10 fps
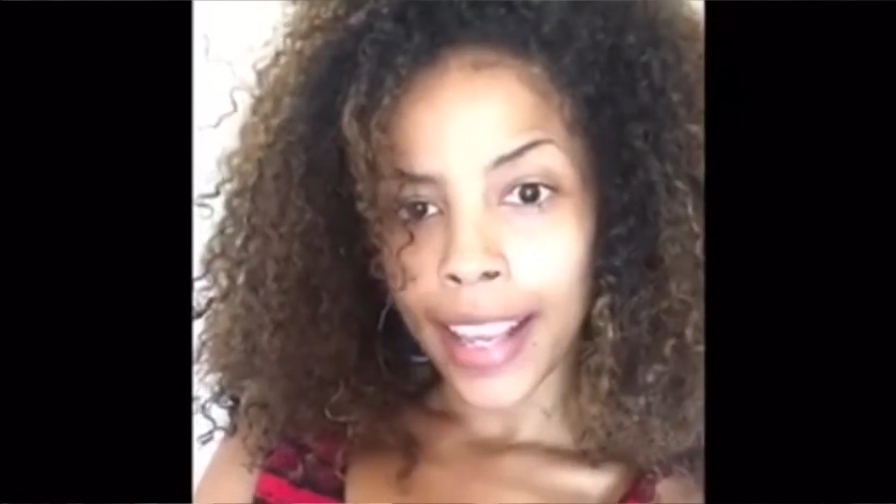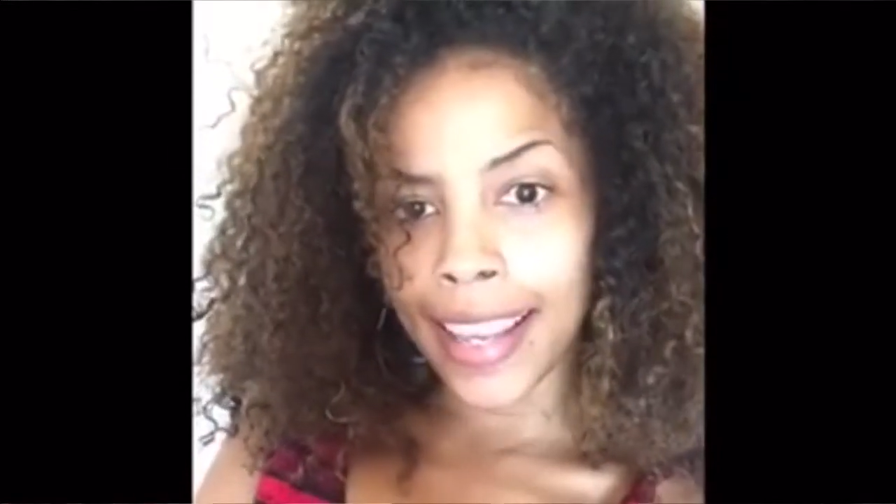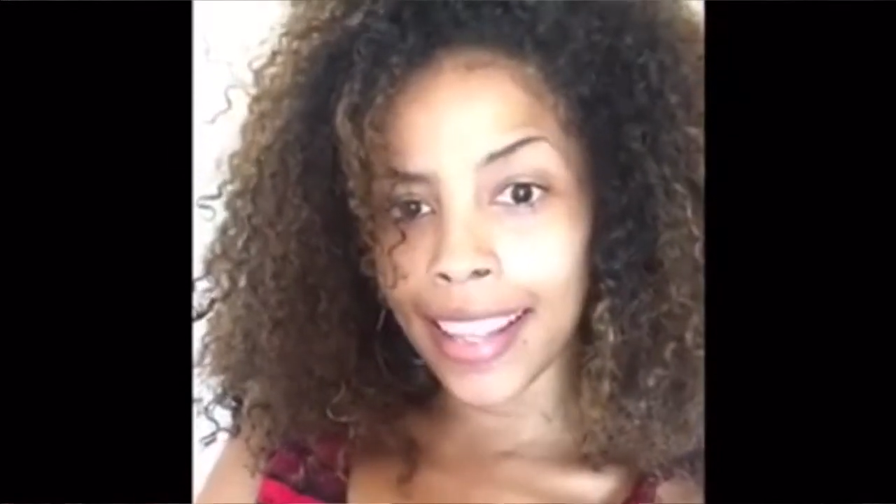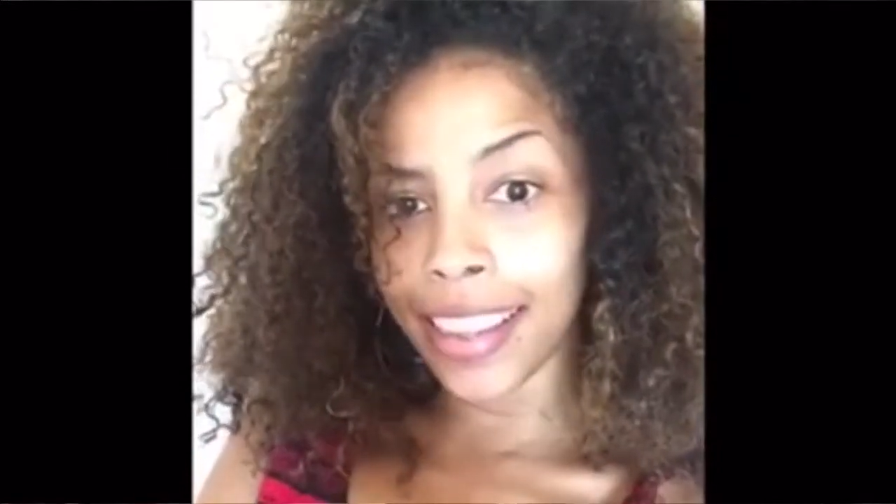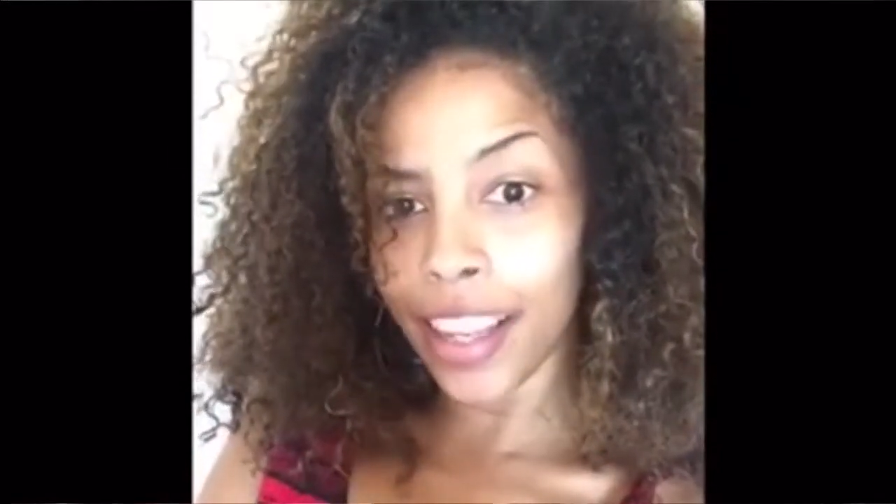
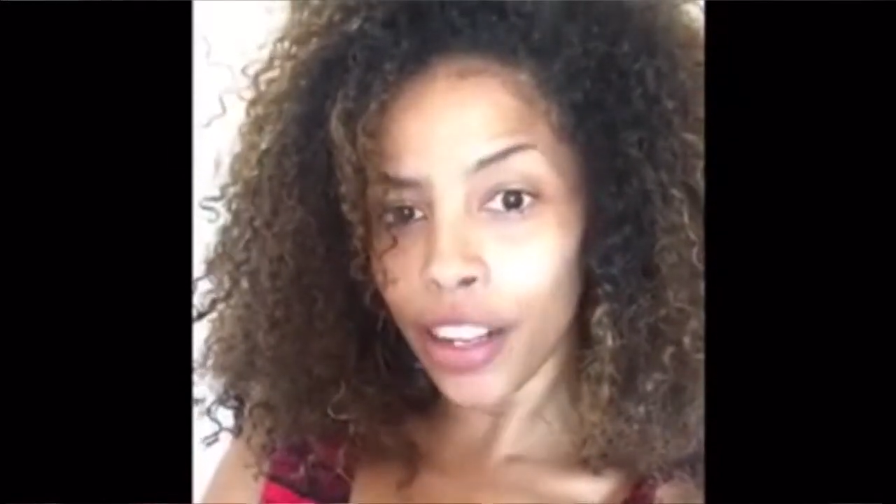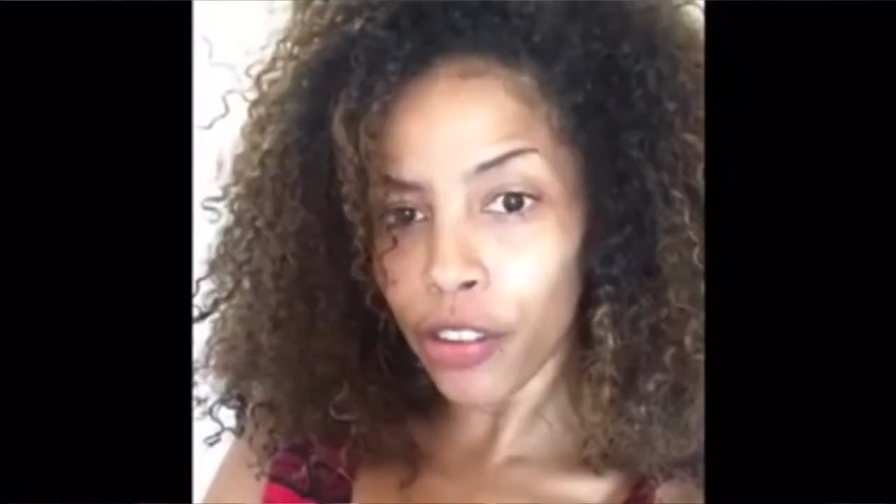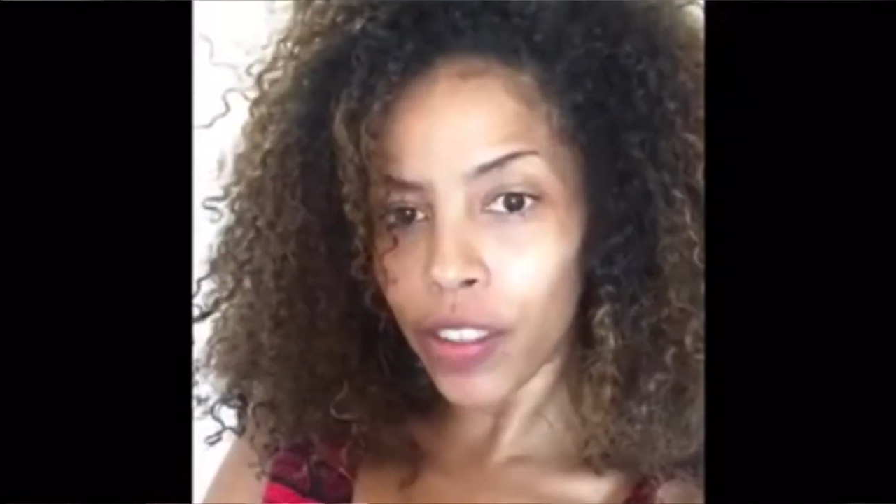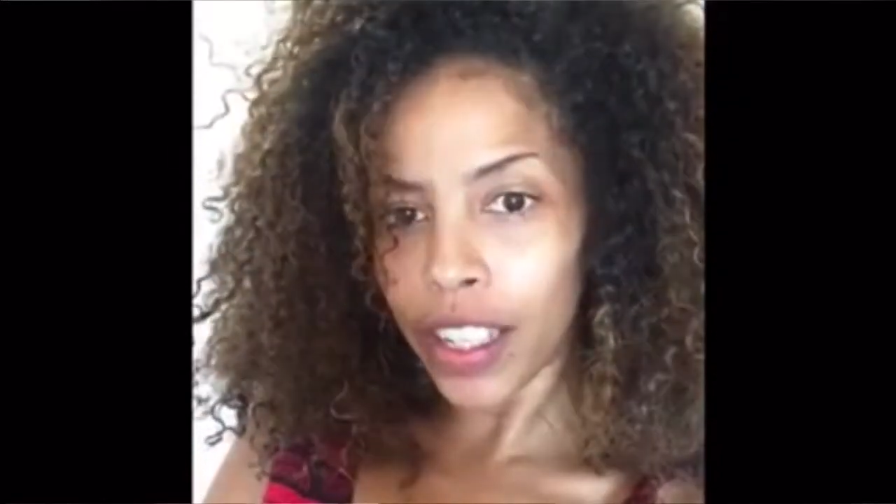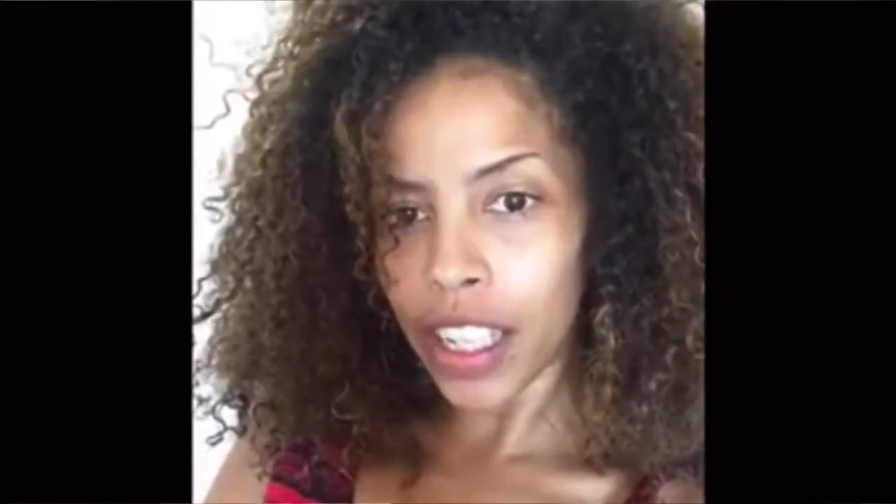He
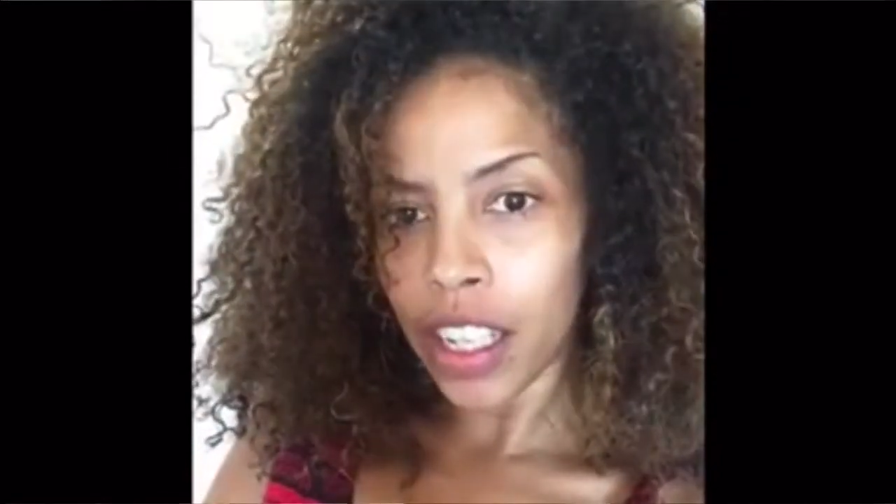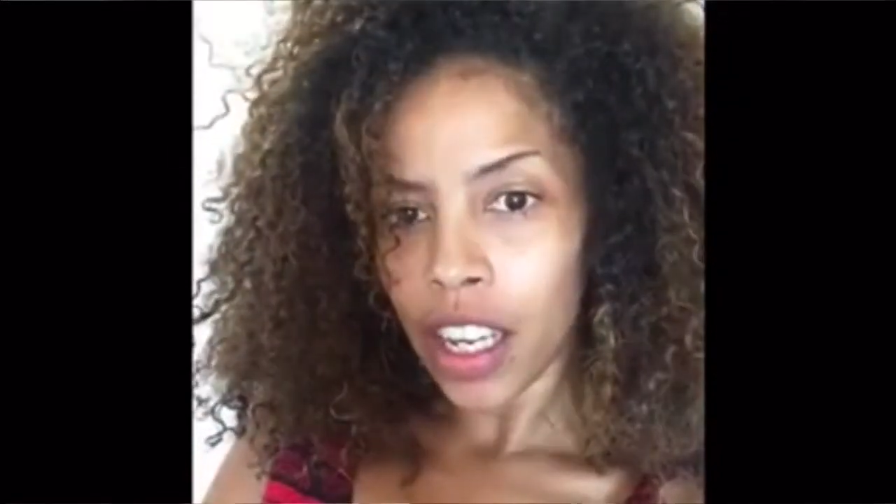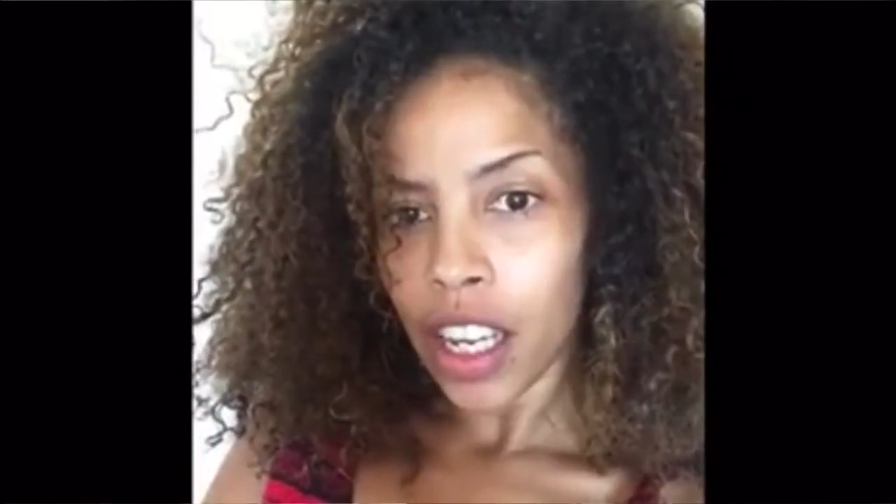literally